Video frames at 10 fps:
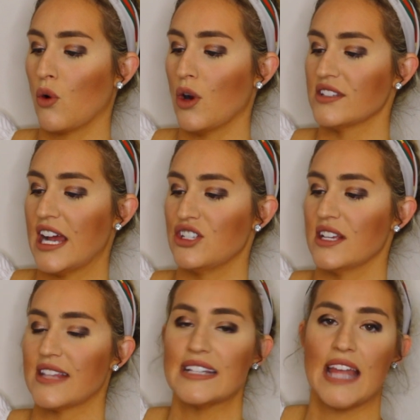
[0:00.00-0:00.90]
course, I
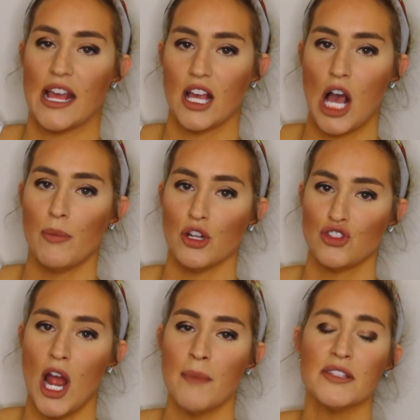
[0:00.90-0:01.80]
just take a couple of
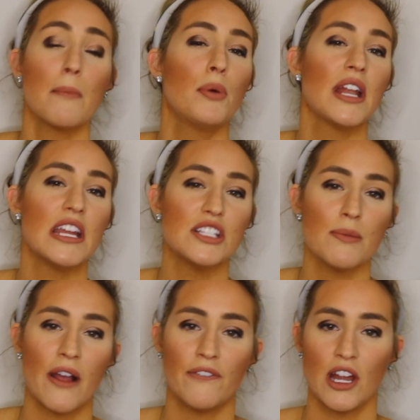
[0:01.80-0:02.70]
drops, put it into
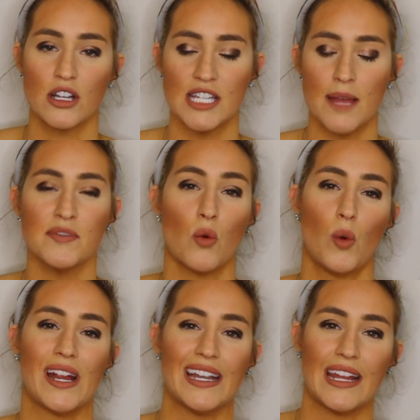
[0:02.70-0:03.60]
my fingertips,
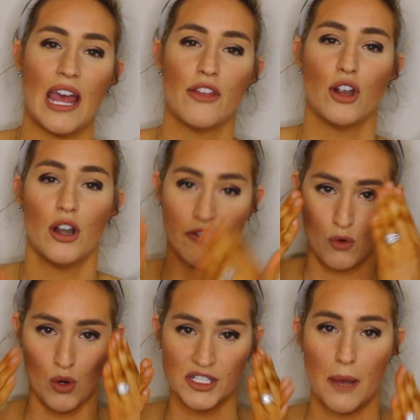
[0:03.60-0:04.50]
work it together, and of
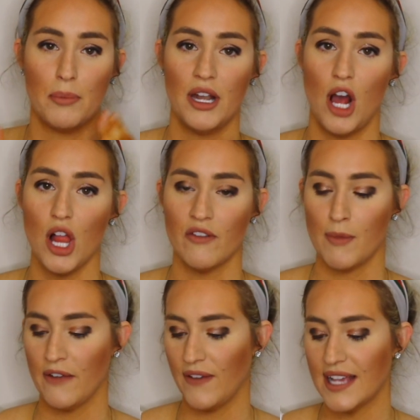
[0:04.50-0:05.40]
course, put it all over
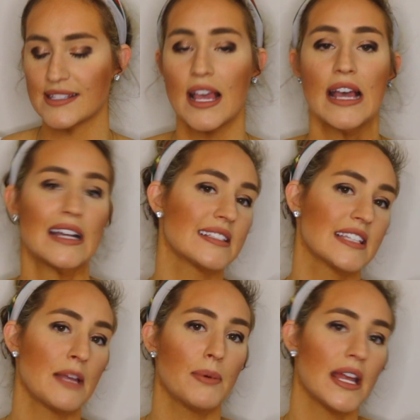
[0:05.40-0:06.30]
my face.
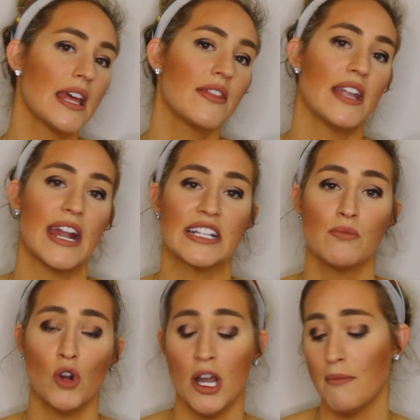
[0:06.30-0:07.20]
Sleep in it. The next
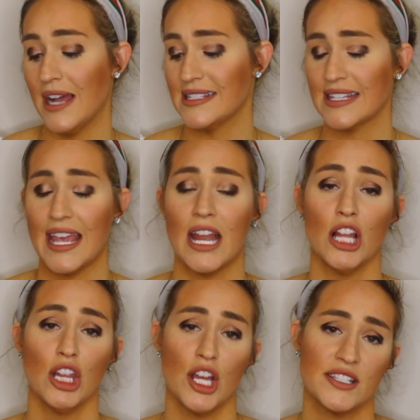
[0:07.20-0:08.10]
morning, my skin
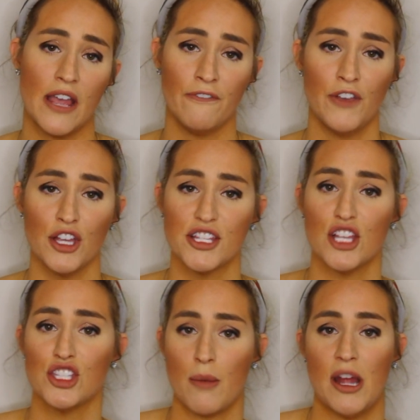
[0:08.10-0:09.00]
looks and feels
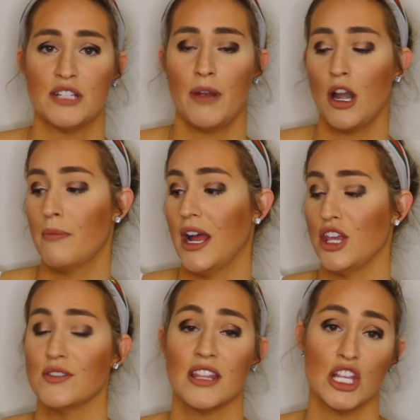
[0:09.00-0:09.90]
so much better by
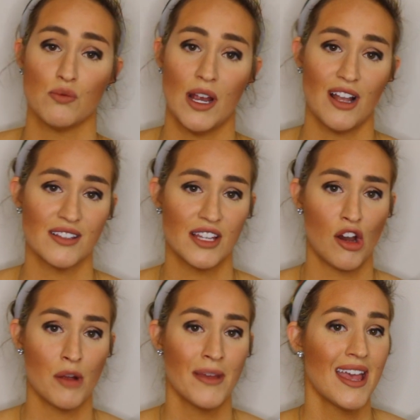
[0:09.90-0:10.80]
using this retinol
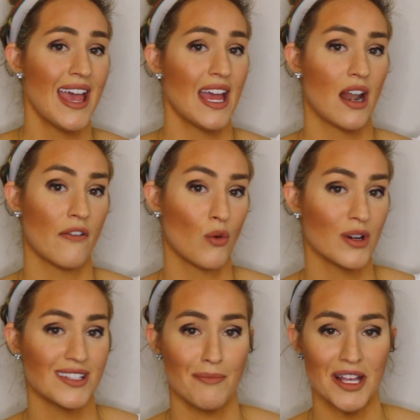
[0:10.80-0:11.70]
serum. And of
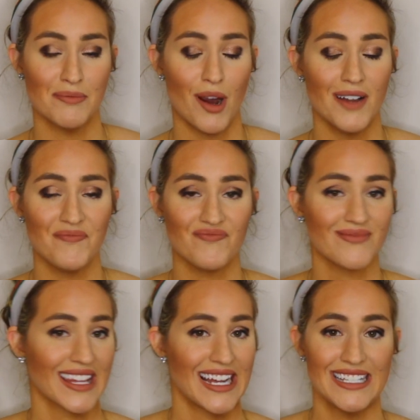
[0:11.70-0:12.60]
course, the best part,
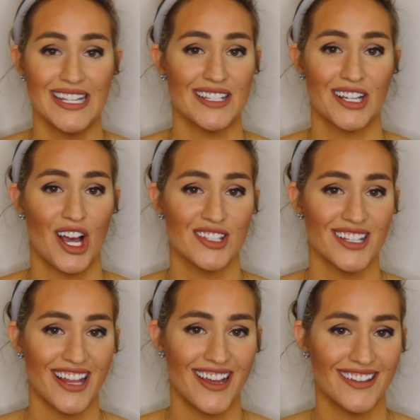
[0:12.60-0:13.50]
doesn't cost a
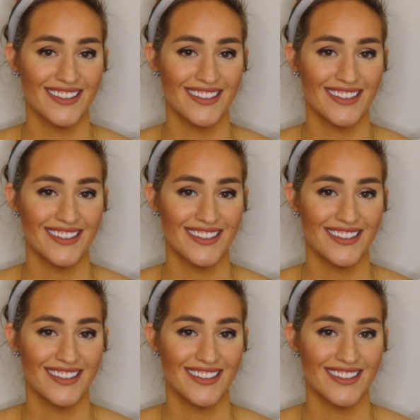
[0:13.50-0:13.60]
lot.